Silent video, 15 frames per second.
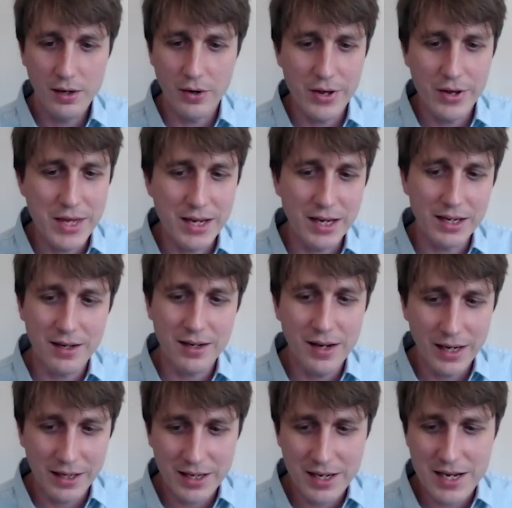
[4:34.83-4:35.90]
I think
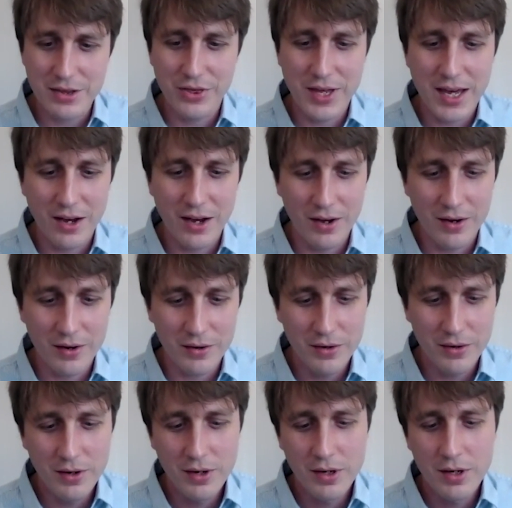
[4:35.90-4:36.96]
a key thing
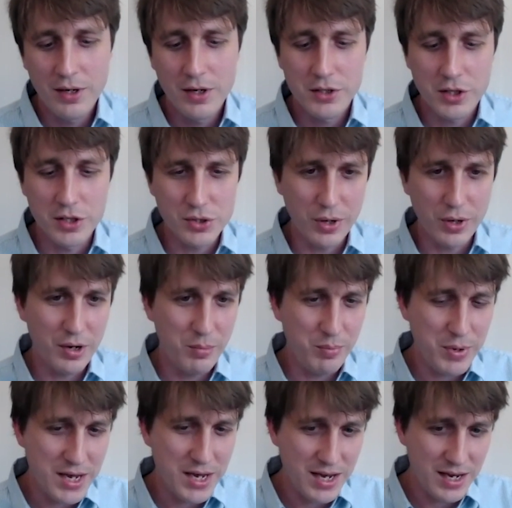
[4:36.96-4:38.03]
should sort
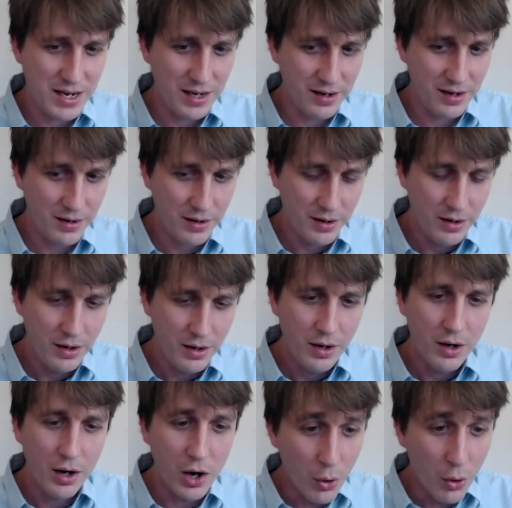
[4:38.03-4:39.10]
of be,
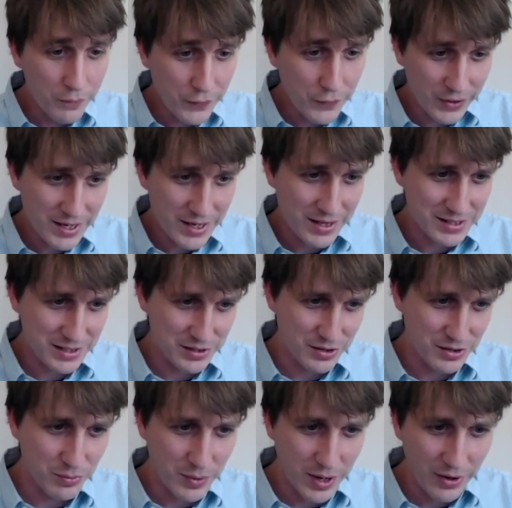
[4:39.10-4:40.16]
hopefully this is
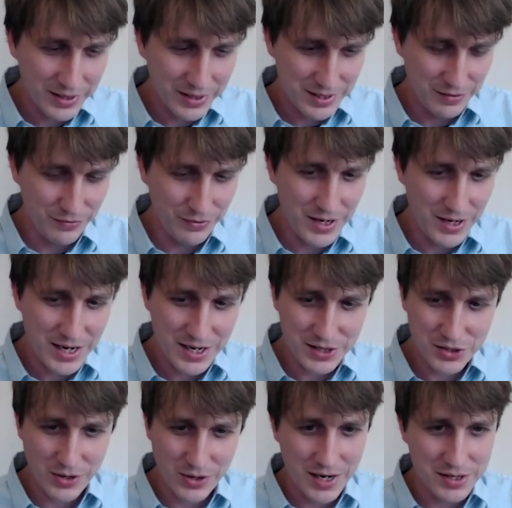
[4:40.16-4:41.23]
a
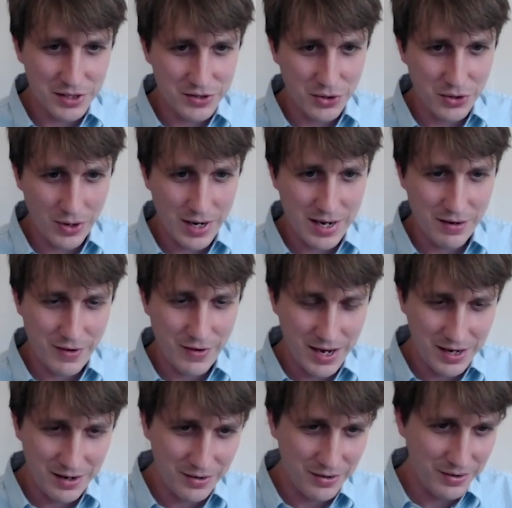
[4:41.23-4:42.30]
relatively transitory
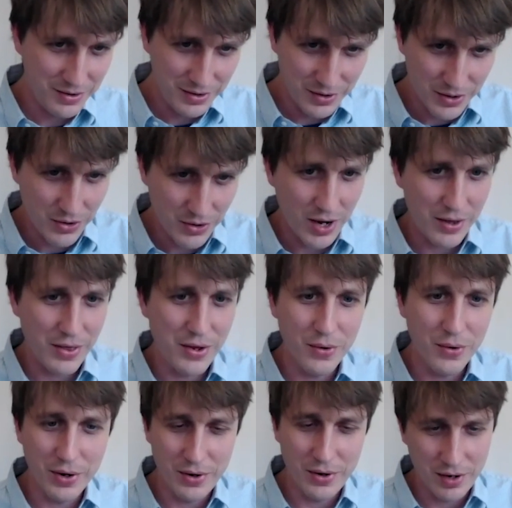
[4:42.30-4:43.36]
event, on the
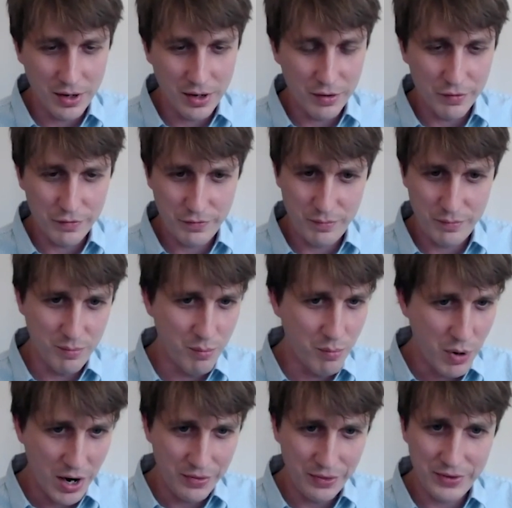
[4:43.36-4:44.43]
order of
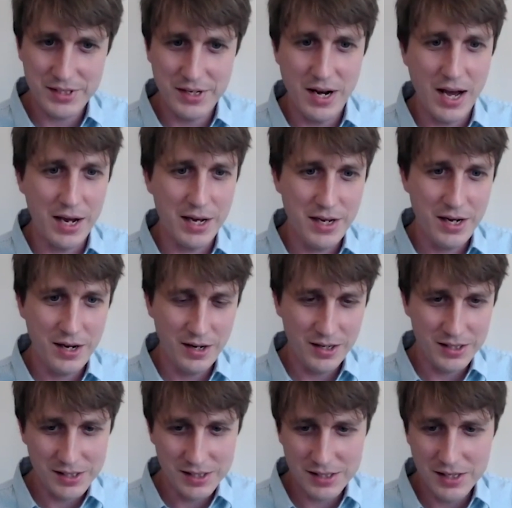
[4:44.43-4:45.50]
months, not
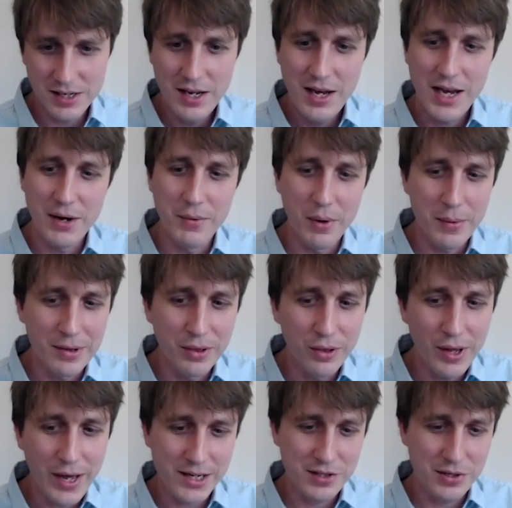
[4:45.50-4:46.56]
years. And what we'd
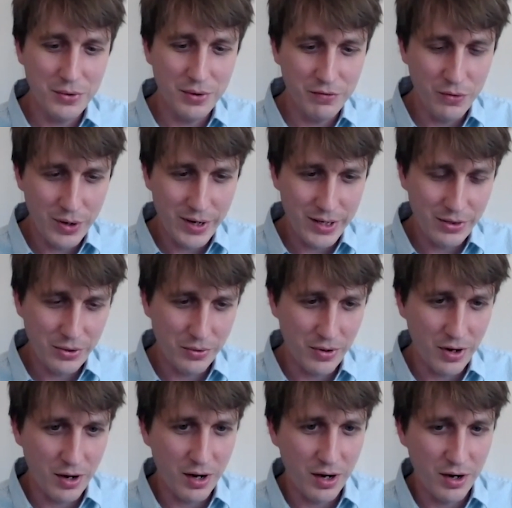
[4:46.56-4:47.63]
like to avoid through
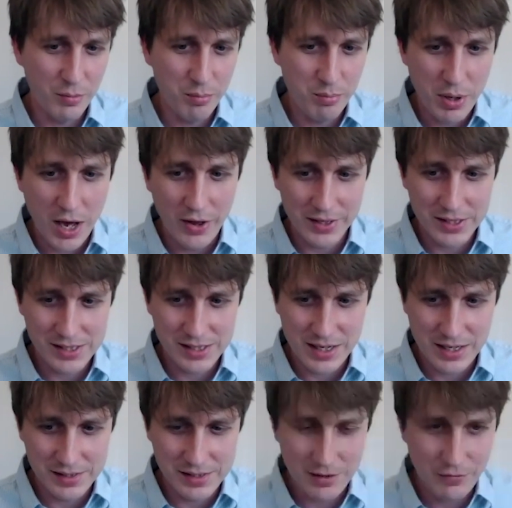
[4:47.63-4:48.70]
our
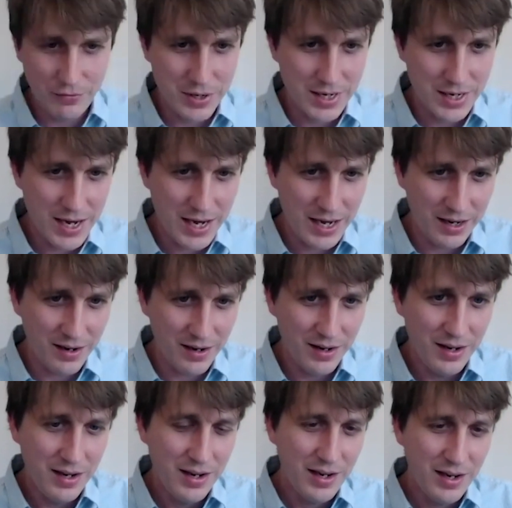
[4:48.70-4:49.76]
policies, if we
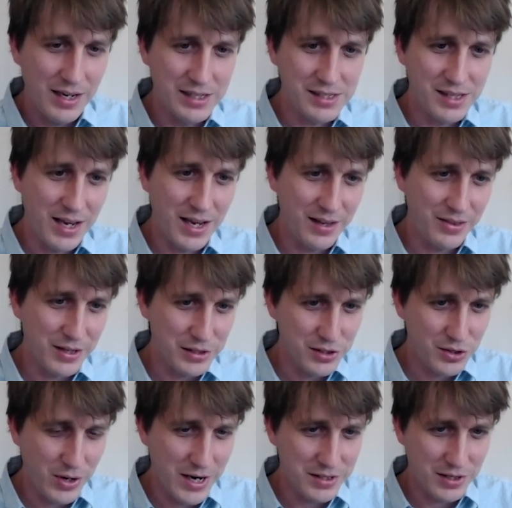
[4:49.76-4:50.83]
can, is that this
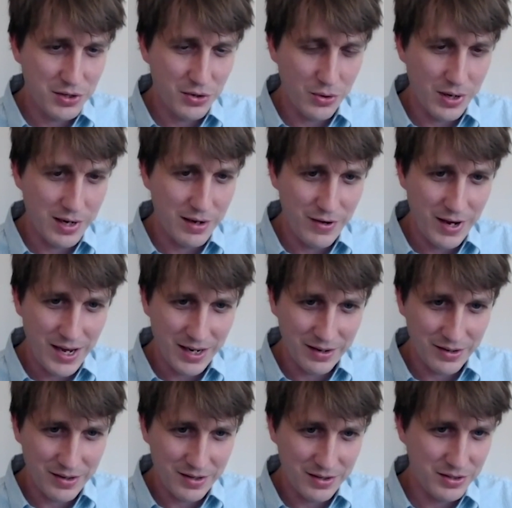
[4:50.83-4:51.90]
transitory
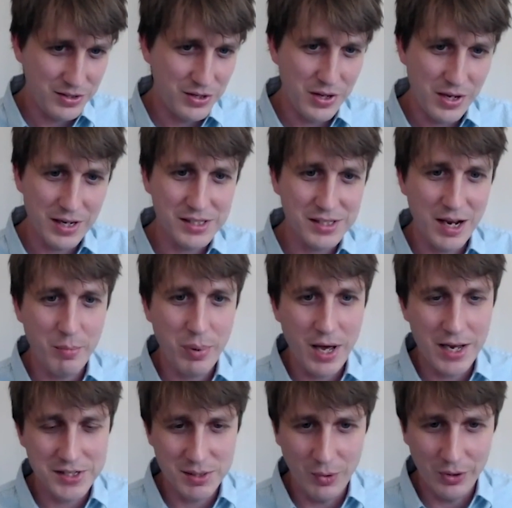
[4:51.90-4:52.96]
event, to the extent
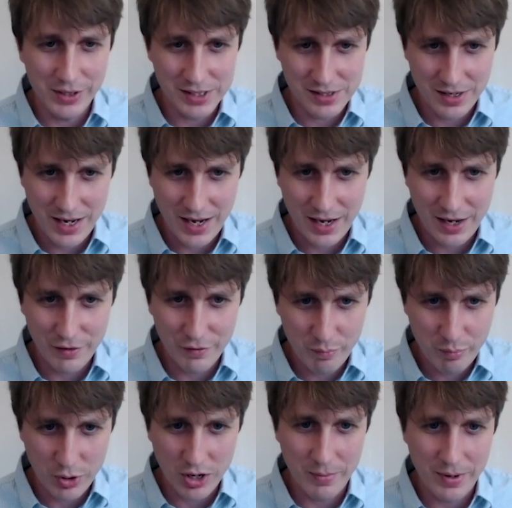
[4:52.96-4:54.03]
possible, doesn't
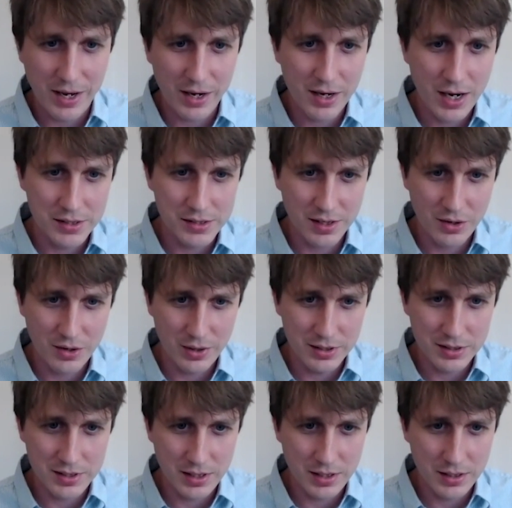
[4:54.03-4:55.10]
have permanent
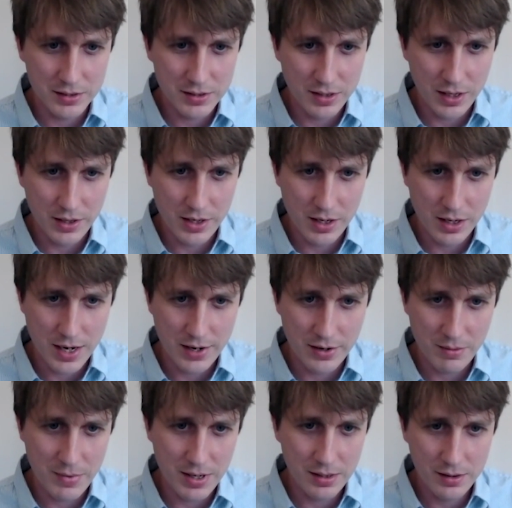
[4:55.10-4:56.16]
consequences on the
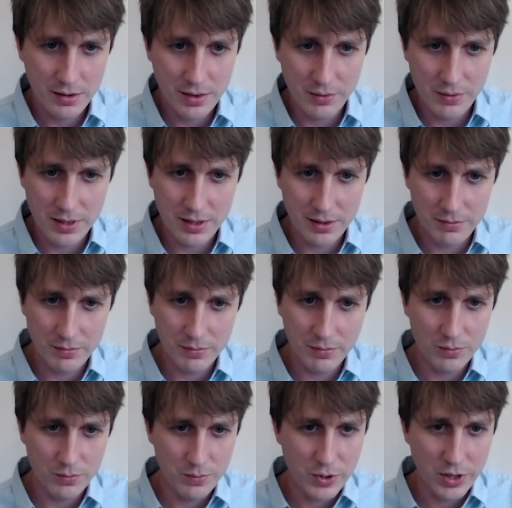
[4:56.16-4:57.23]
economy that we
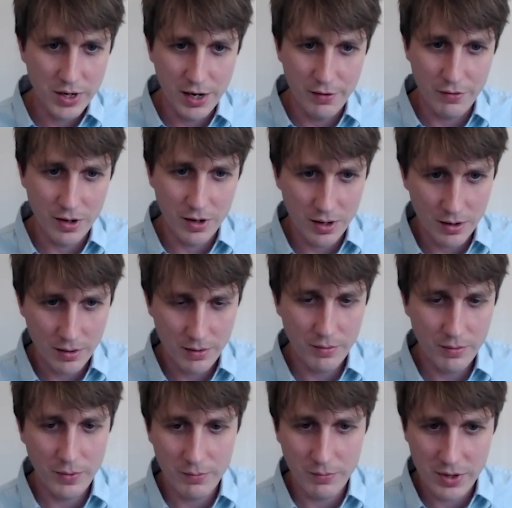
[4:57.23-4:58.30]
can recover
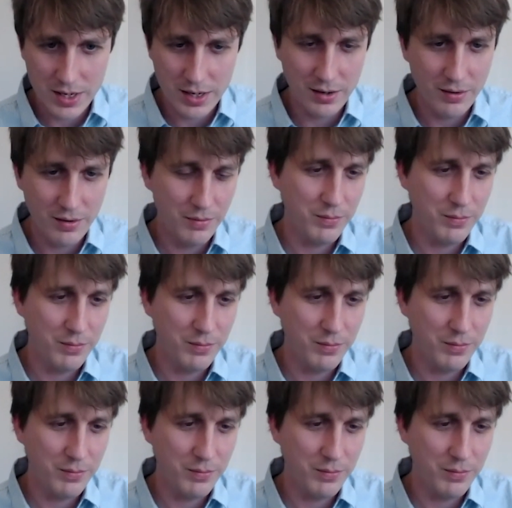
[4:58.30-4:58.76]
when we